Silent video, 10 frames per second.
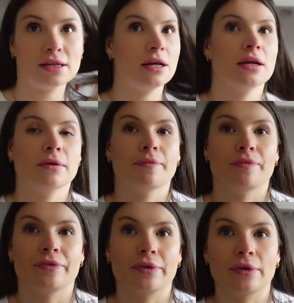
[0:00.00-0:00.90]
Possibly
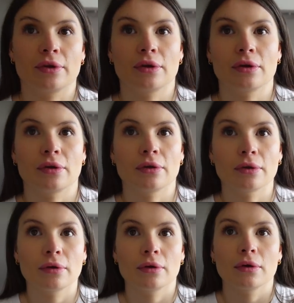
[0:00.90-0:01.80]
ha having
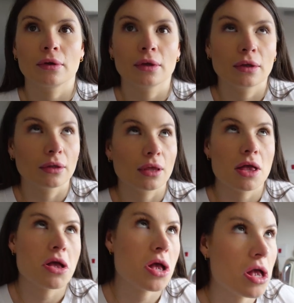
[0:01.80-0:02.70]

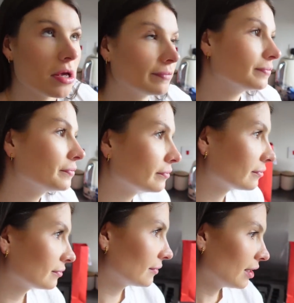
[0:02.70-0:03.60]
some sort of bacteria.